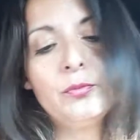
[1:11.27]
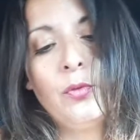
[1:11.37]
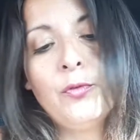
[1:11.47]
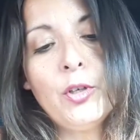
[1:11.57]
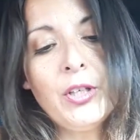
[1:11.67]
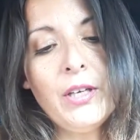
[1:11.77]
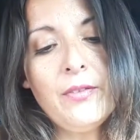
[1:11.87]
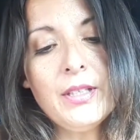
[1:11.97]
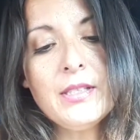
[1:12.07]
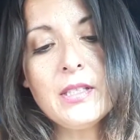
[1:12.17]

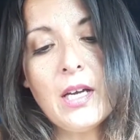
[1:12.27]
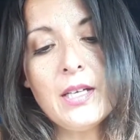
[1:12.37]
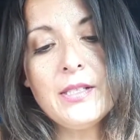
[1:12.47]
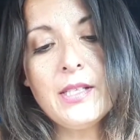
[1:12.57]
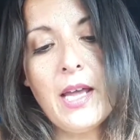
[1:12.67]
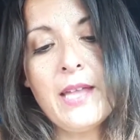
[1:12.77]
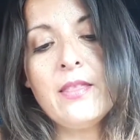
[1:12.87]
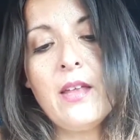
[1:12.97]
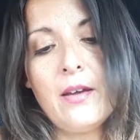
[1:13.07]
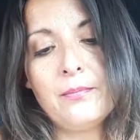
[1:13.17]
forgivest us and
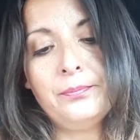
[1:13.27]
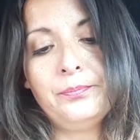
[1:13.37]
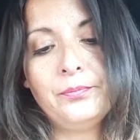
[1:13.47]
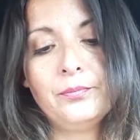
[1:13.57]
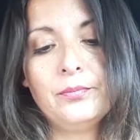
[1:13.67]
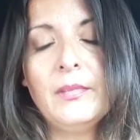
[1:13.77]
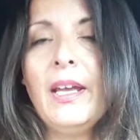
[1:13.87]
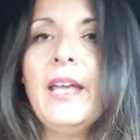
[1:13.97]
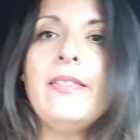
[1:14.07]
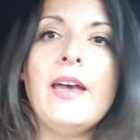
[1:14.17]
them,
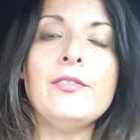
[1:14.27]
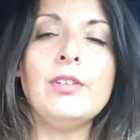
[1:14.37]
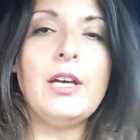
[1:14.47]
and that fly,